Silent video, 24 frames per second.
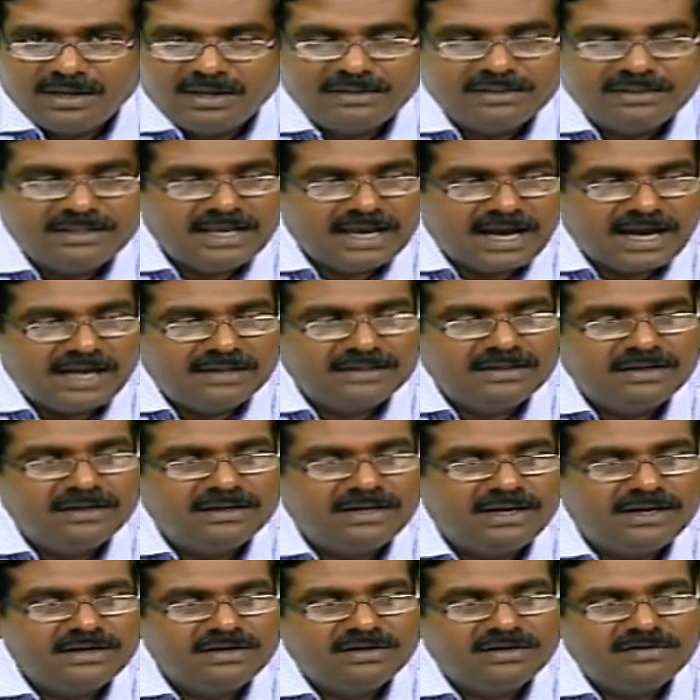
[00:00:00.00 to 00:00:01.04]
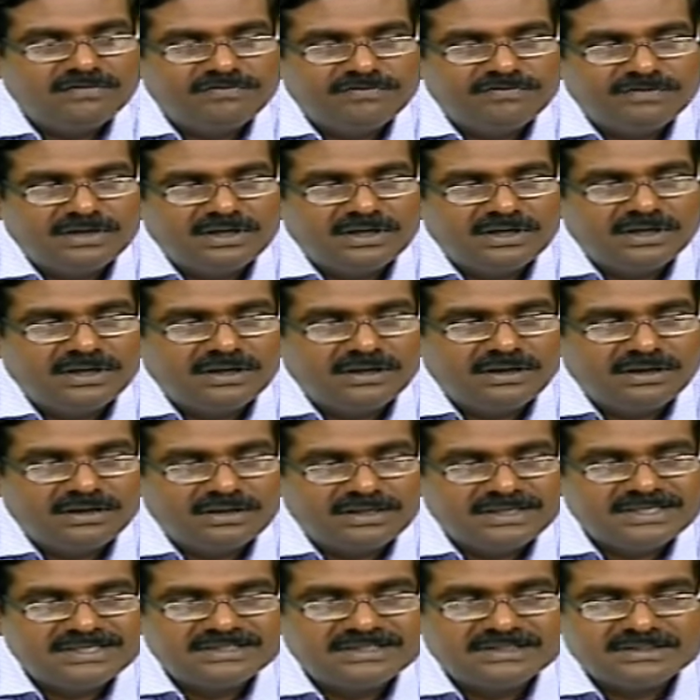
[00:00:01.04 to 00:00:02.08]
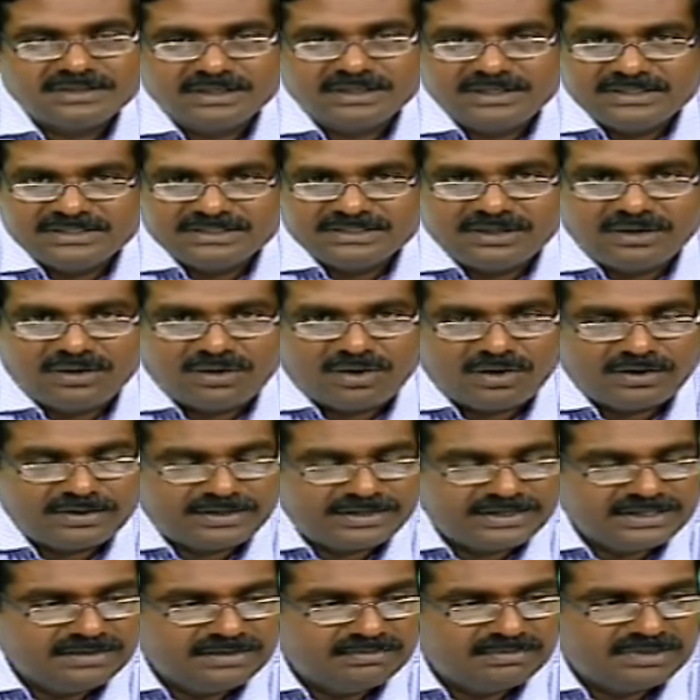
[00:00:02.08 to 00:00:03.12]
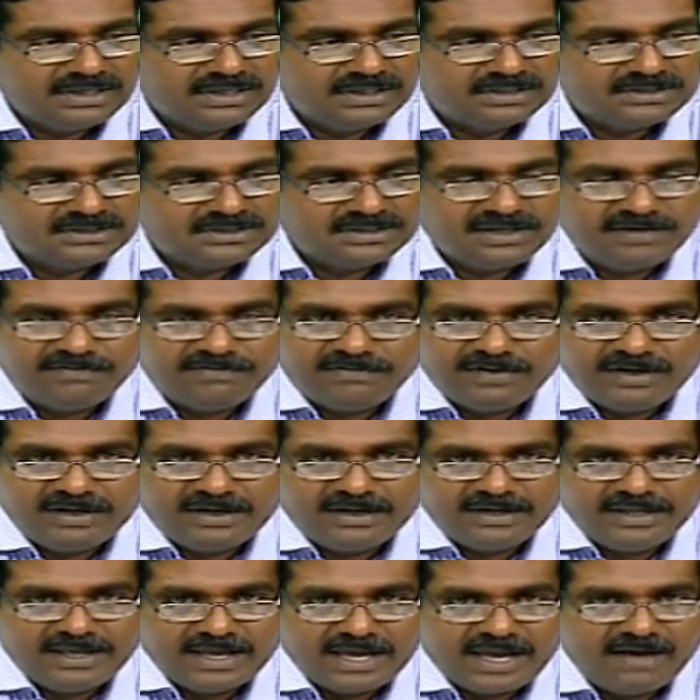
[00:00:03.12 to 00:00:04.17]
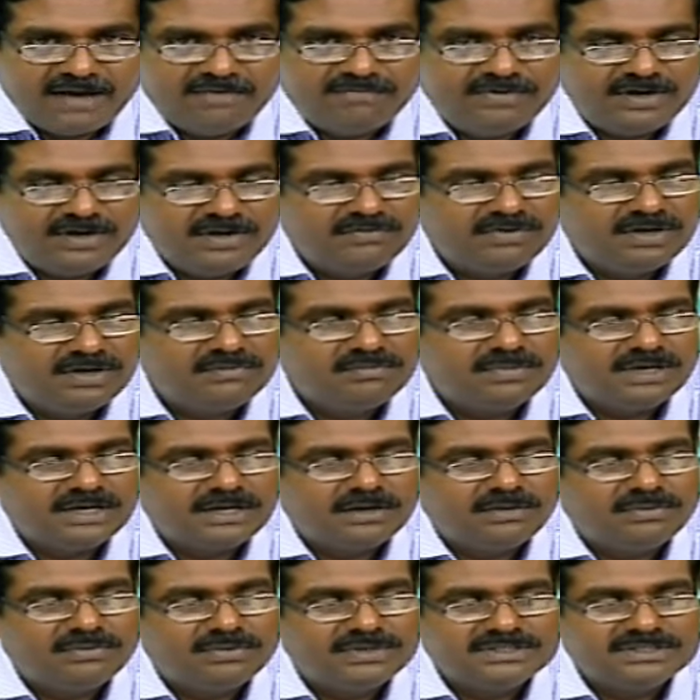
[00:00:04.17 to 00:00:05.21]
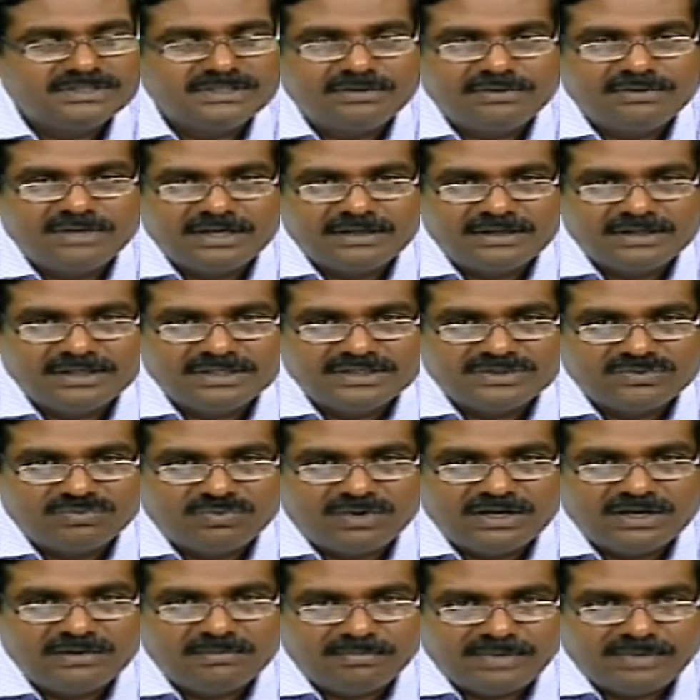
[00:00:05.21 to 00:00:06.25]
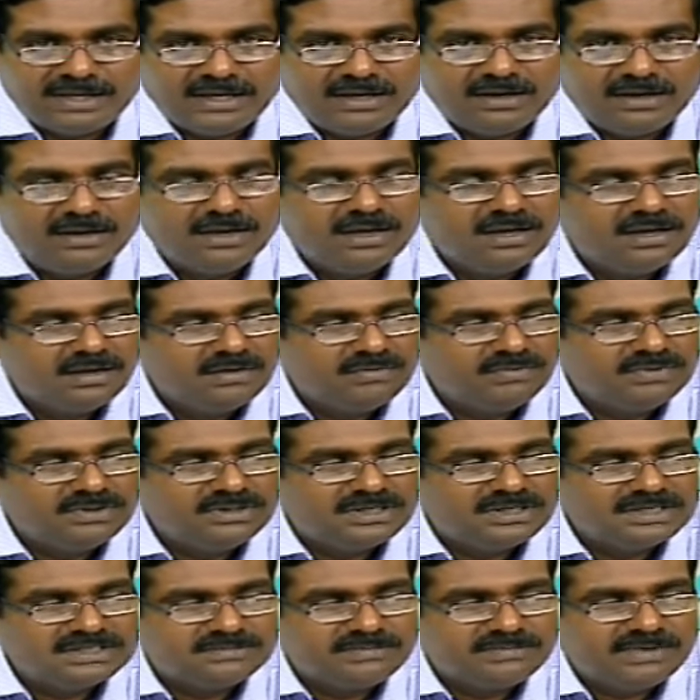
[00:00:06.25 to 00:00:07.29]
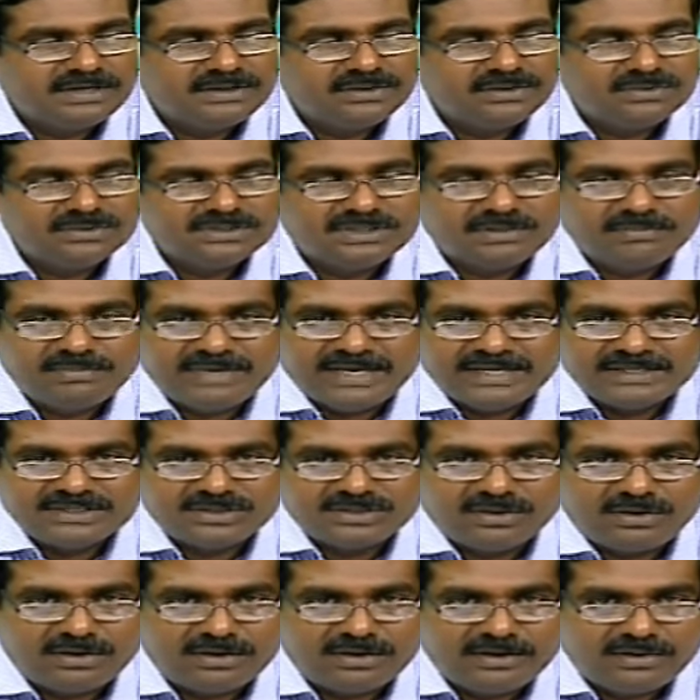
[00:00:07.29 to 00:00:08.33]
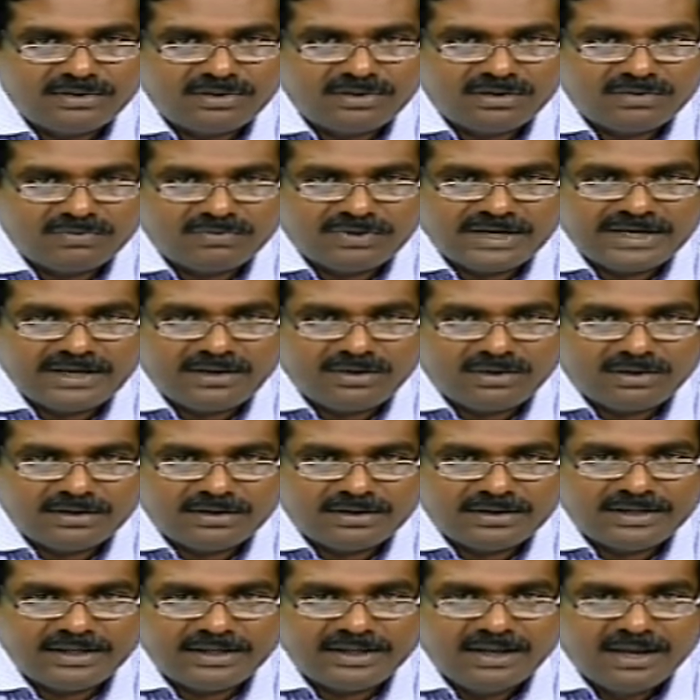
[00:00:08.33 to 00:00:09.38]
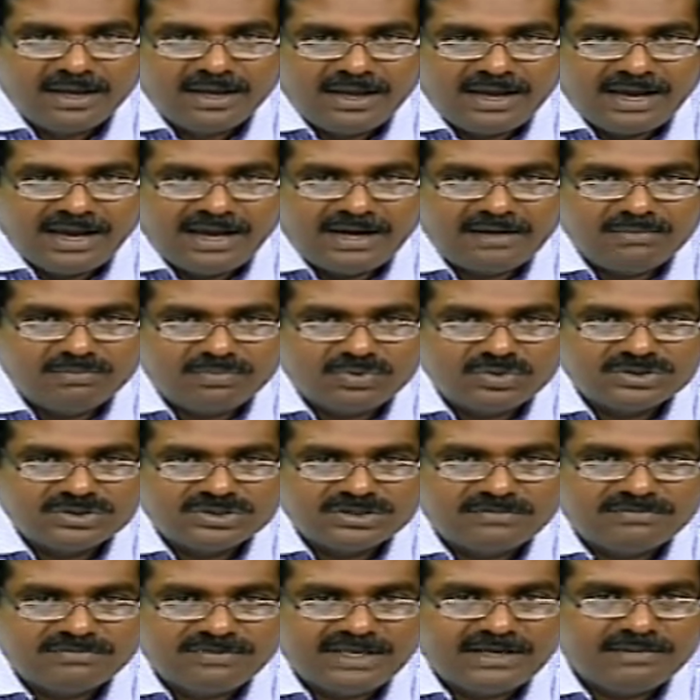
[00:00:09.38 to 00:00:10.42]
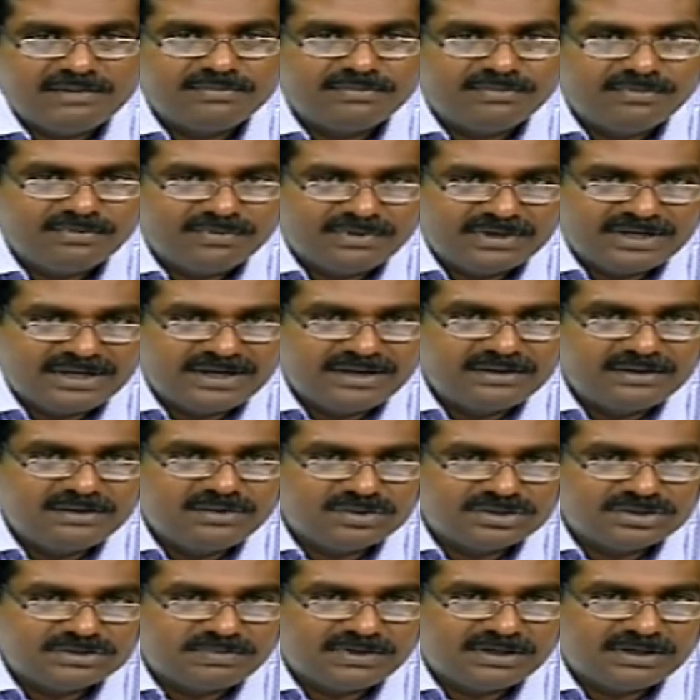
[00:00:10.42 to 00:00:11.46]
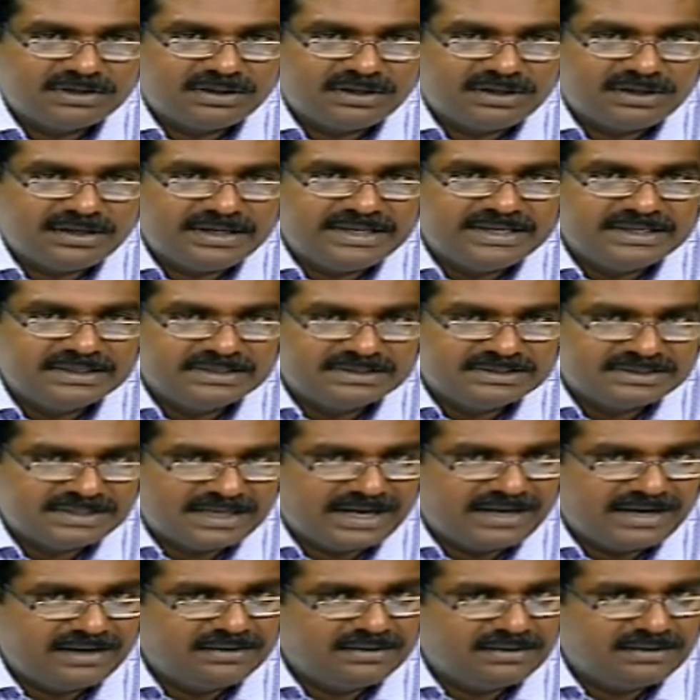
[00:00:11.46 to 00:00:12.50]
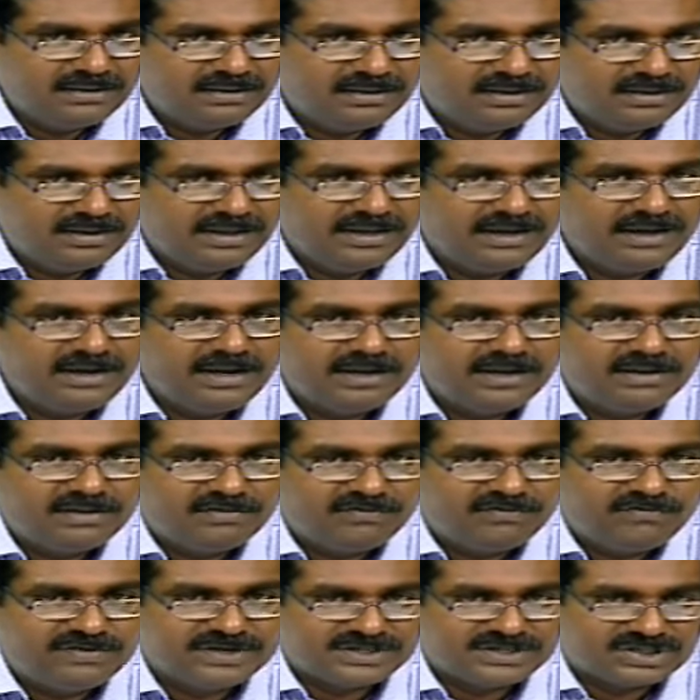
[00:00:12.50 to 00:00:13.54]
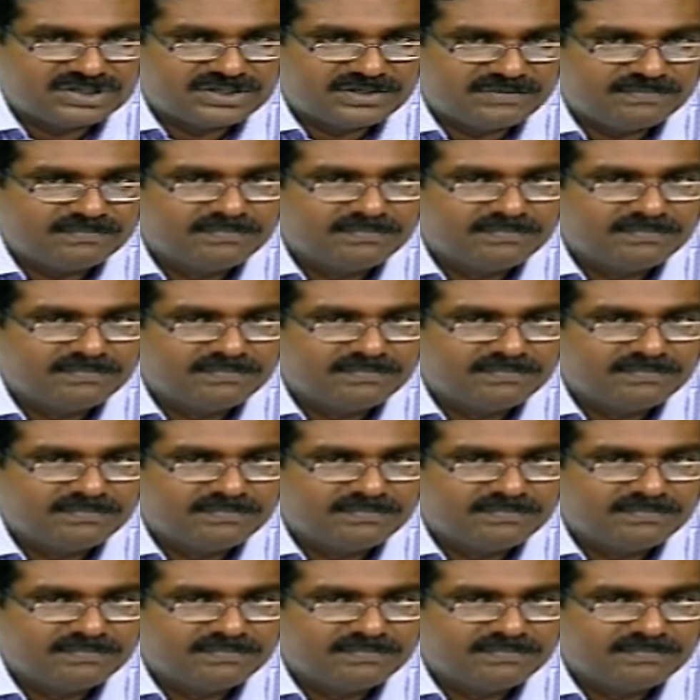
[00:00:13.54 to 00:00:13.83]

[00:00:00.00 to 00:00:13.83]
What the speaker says: The other kind of risk is the lottery emails. Definitely everyone might have received at least one mail with respect to some X lottery or Y lottery, and most of them click those particular links and they get phished